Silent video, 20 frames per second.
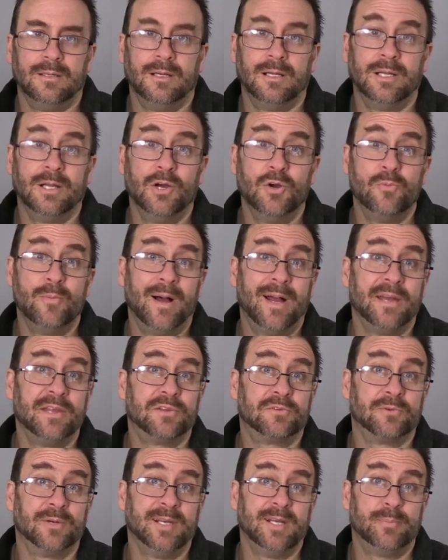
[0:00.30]
Hello my
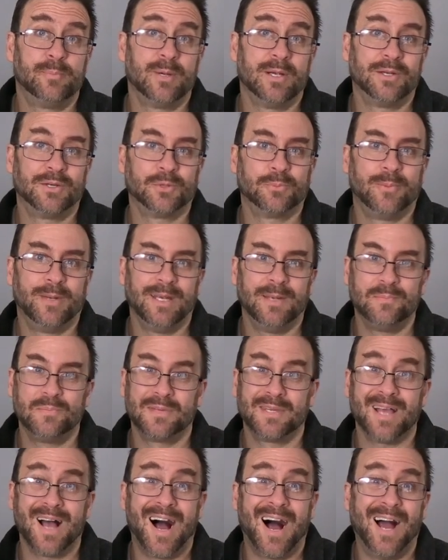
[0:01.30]
3D printer
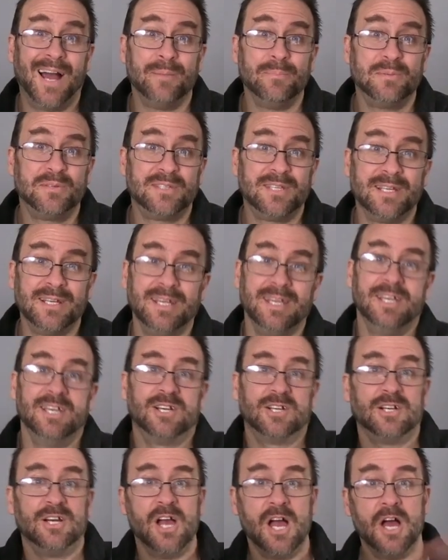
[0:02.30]
peeps, I'm sitting
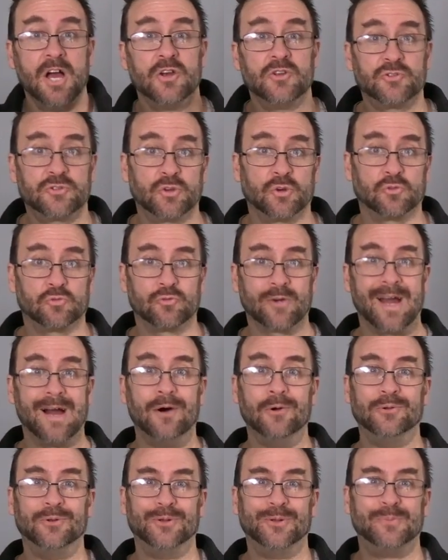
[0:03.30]
here
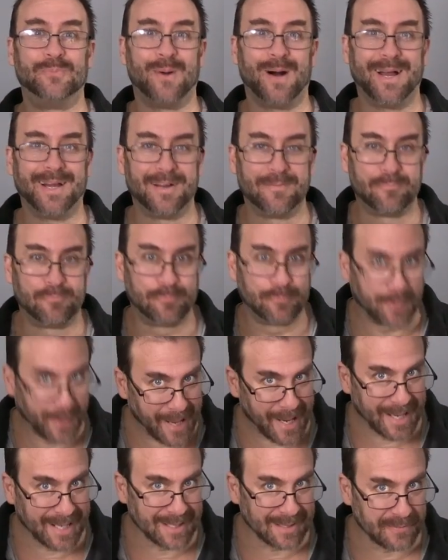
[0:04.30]
surrounded by a
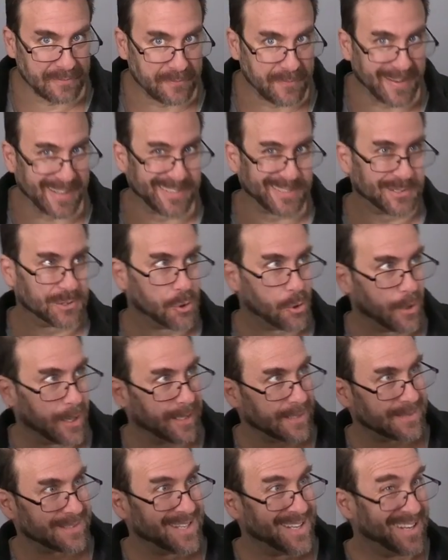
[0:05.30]
pile of fun
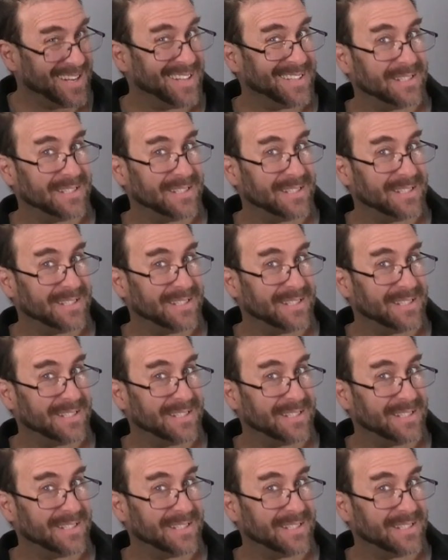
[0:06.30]
toys.